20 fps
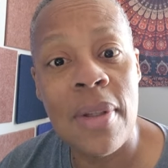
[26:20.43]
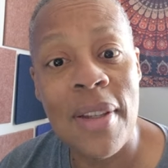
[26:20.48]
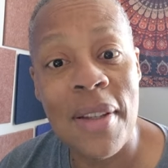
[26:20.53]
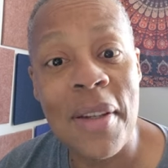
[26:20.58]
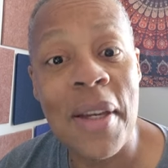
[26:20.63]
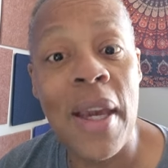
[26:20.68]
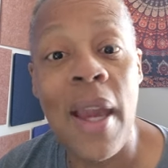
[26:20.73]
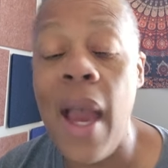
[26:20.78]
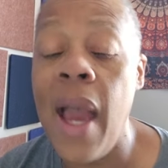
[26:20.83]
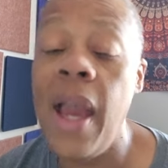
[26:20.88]

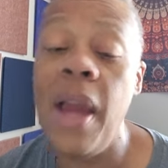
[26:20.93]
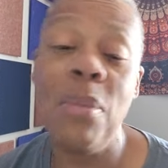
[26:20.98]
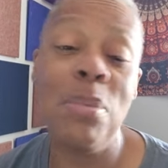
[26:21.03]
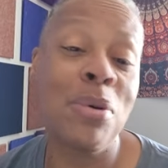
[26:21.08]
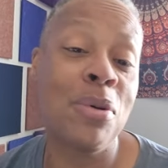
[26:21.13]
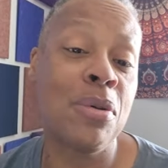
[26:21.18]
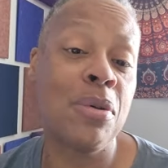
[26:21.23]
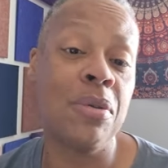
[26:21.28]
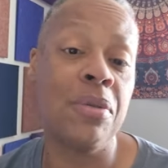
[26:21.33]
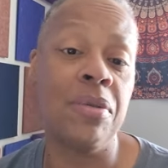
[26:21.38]
Okay, I have
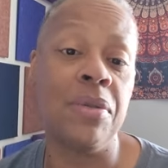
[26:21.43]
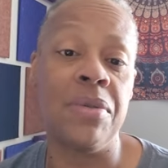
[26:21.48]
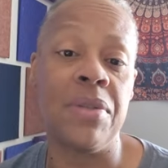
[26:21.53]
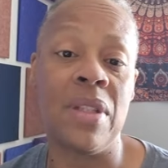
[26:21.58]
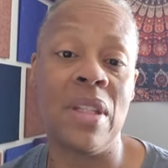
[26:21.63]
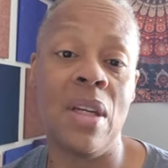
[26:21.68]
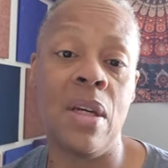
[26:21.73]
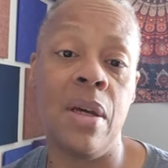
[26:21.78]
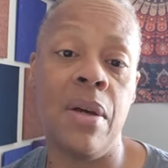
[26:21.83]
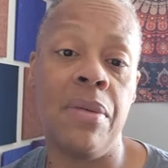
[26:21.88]
proof of
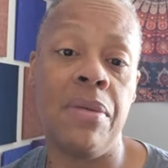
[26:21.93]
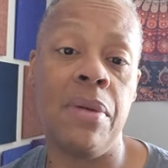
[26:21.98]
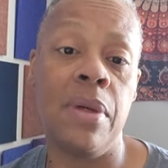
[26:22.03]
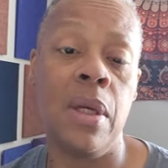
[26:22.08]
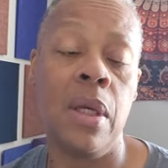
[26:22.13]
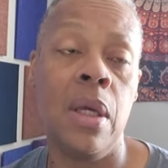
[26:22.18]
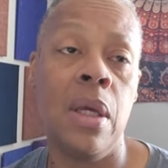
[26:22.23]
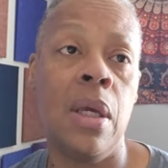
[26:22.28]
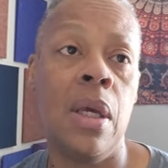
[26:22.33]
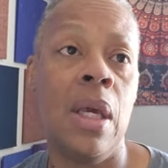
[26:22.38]
stuff,
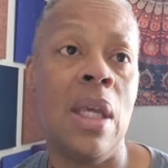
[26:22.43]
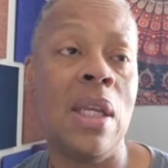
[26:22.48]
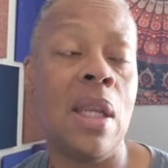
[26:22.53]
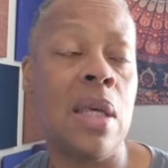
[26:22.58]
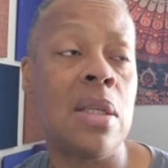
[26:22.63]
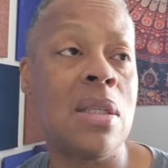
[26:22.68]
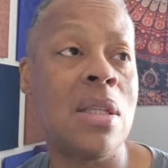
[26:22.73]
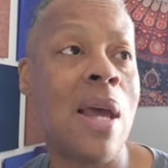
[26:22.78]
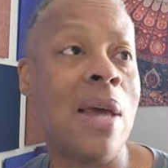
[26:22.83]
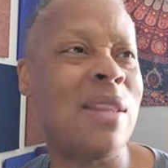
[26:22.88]
and
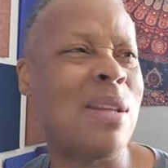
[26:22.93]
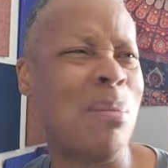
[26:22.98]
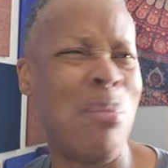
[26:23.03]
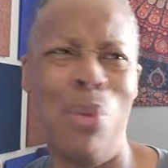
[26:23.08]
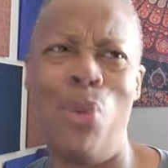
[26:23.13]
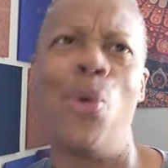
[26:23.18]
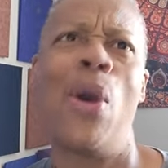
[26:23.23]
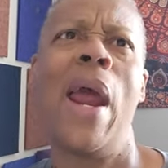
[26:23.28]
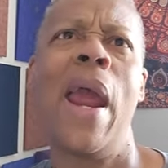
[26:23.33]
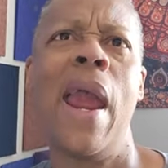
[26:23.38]
that's not to
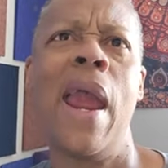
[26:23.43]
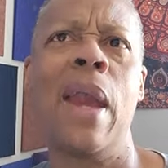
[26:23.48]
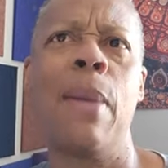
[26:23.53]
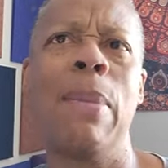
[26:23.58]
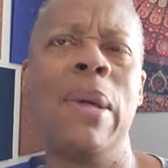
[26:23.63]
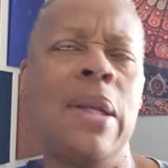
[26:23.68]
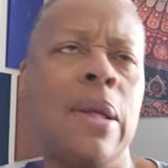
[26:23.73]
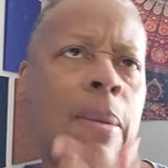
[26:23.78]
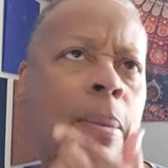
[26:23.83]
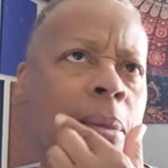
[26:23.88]
brag,
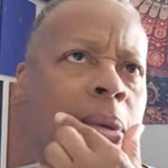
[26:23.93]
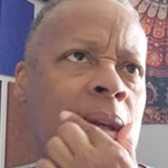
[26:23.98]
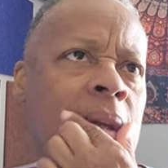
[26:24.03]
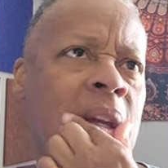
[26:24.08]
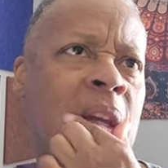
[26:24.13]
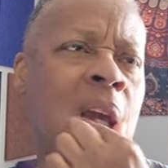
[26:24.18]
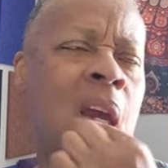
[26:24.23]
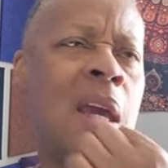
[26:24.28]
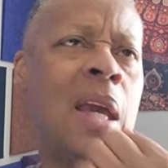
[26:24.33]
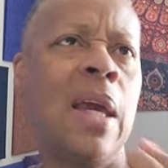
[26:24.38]
but I
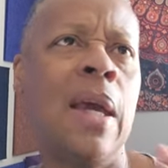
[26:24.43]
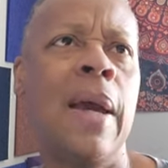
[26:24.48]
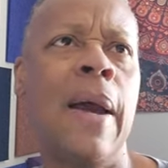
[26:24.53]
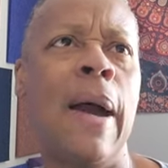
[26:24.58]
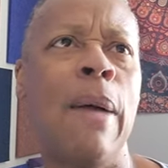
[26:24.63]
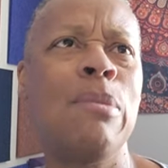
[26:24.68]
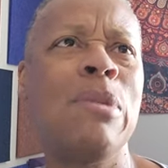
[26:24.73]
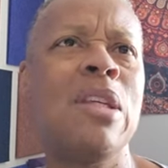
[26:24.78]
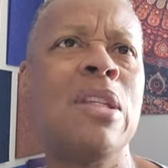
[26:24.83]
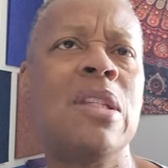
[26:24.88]
mean,
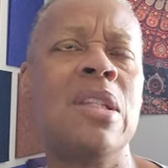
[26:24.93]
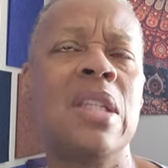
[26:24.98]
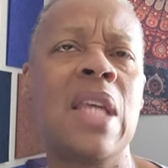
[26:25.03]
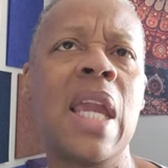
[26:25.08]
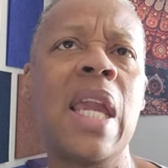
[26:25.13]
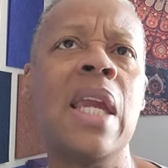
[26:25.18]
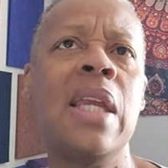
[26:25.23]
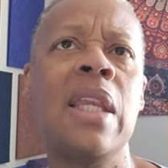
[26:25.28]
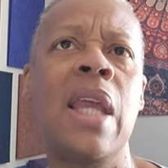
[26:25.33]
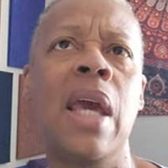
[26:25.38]
I'm just
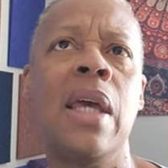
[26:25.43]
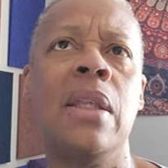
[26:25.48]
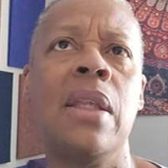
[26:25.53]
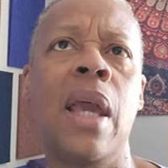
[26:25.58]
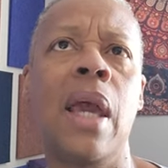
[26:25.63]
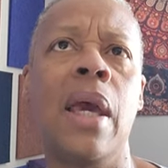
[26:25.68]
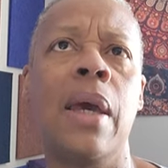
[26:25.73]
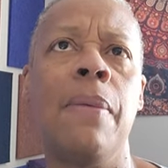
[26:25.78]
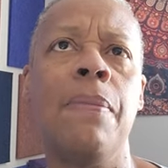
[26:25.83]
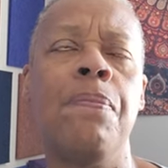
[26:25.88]
saying that
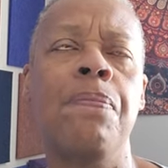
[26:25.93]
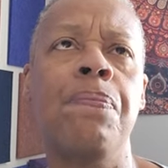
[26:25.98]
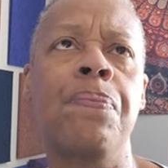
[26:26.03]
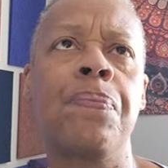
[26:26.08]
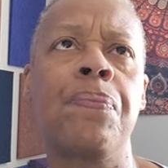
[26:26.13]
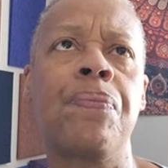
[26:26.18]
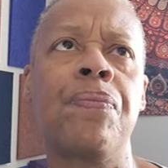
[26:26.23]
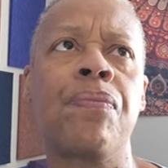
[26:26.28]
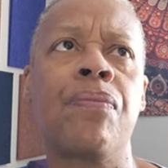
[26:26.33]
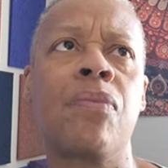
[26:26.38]

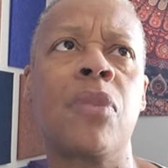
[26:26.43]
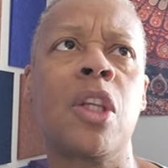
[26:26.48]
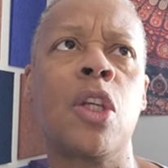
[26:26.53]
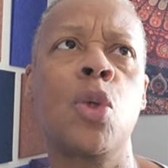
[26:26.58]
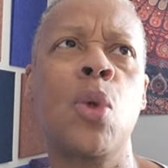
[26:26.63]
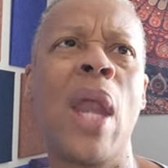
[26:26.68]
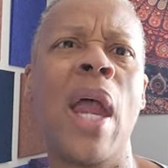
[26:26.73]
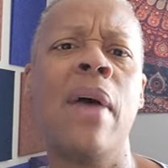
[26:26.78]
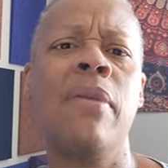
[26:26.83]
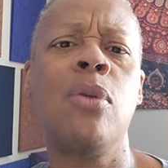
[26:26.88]

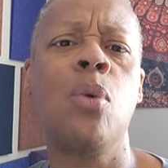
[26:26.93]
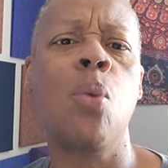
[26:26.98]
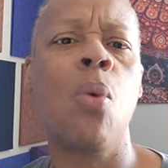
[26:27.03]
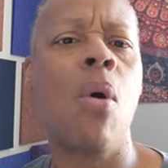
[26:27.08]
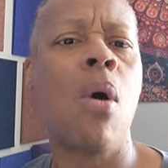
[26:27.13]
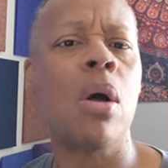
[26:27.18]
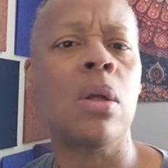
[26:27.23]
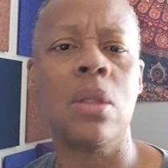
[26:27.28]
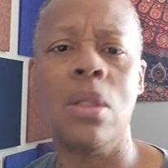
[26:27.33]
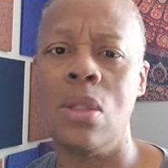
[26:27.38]
you have to
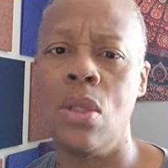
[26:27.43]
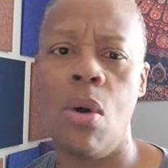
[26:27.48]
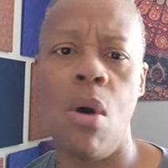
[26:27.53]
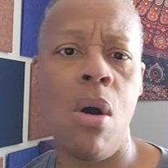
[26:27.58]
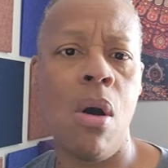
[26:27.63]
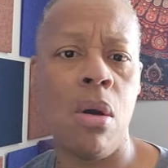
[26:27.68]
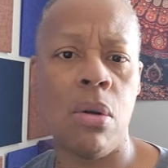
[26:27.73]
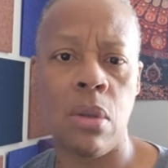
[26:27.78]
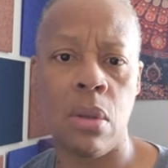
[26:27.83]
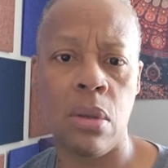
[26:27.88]
walk the
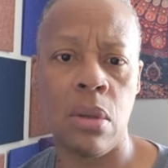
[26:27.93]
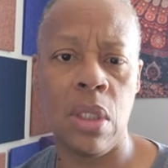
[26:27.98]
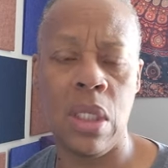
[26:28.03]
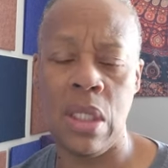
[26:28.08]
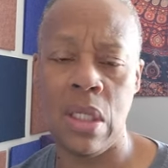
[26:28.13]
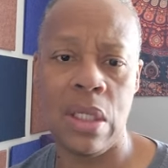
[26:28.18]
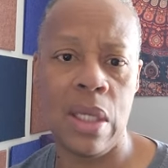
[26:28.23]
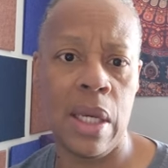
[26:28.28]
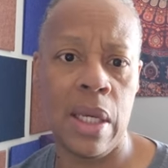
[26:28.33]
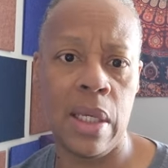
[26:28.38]
talk
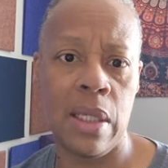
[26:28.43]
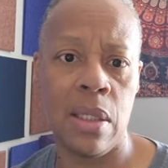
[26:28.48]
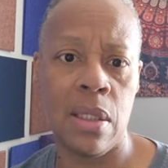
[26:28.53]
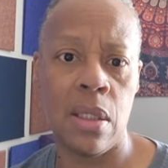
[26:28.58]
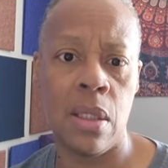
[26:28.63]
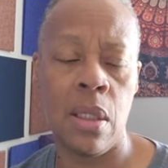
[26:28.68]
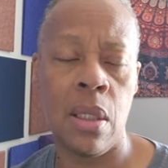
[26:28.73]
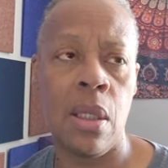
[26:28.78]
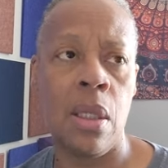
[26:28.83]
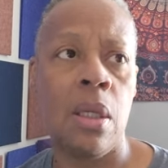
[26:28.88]
these
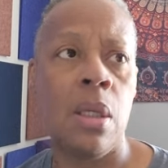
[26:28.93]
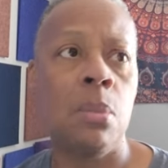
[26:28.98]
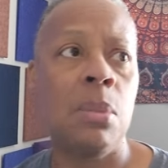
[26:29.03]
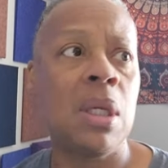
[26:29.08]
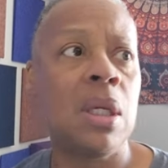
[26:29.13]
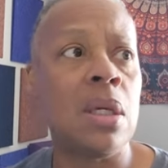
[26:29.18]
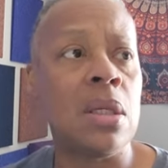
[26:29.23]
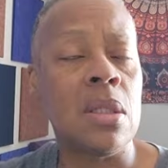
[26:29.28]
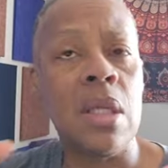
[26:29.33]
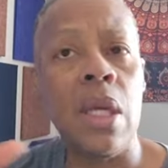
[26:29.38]
days.
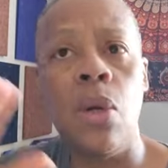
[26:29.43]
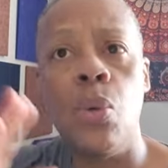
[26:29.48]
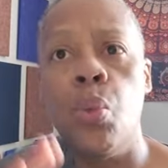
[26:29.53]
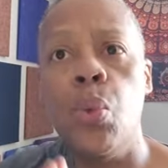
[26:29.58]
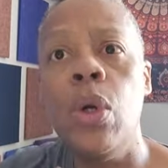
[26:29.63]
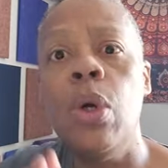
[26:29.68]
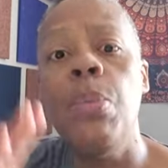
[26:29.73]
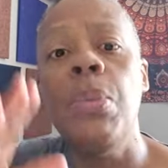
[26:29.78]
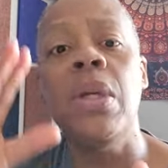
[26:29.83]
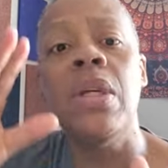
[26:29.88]
Because there
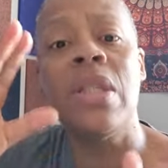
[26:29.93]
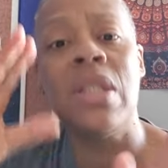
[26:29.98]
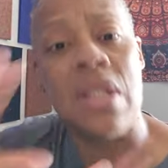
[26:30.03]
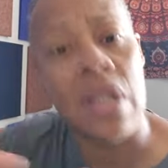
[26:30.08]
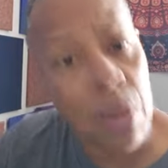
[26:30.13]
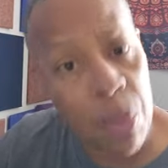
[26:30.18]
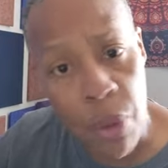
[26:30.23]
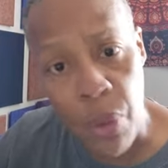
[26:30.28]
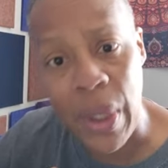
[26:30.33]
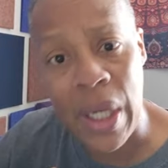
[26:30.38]
will be a
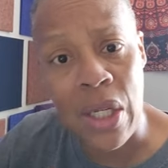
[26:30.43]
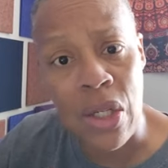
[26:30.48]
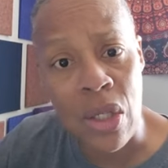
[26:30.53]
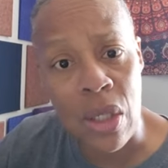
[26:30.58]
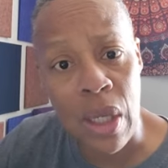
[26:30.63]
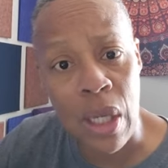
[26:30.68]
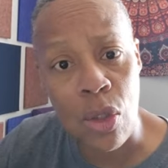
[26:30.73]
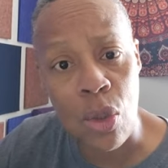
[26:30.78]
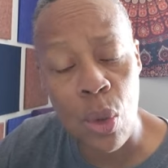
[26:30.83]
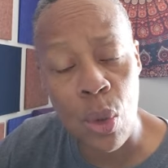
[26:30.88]

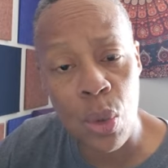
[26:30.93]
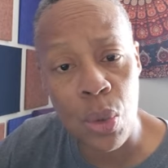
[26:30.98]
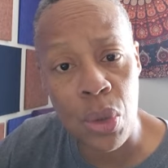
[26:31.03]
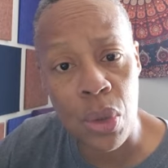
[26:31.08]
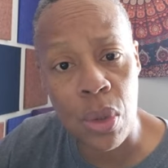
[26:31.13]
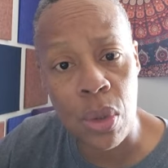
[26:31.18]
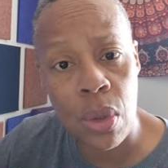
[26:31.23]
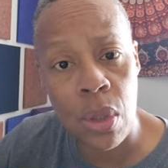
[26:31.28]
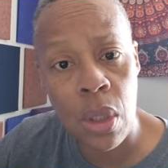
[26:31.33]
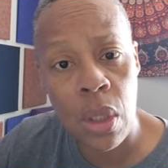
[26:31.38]
separation, I told
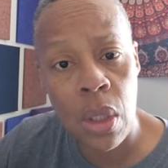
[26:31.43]
you,